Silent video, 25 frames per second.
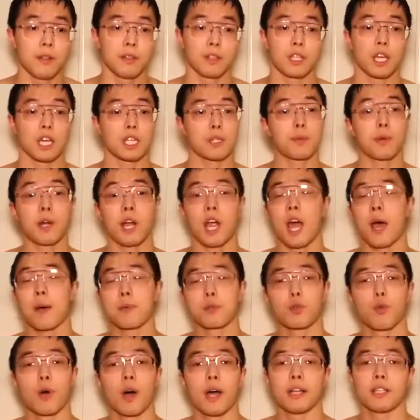That's
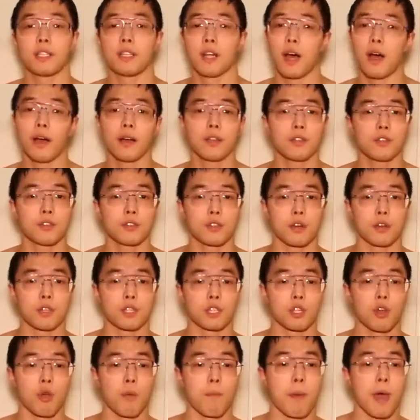perhaps why doctors are
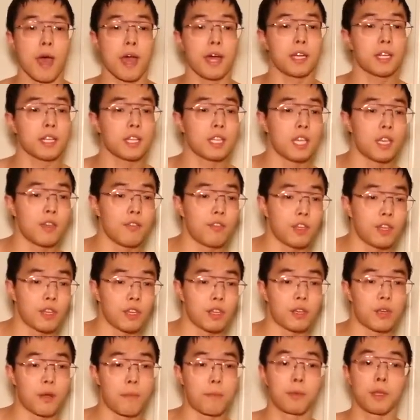so bad at
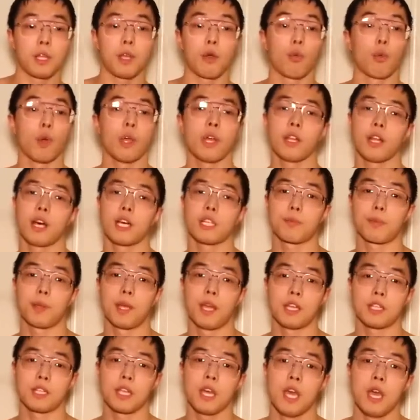giving complete weight loss
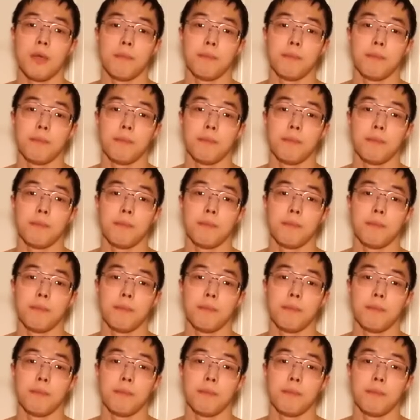plans,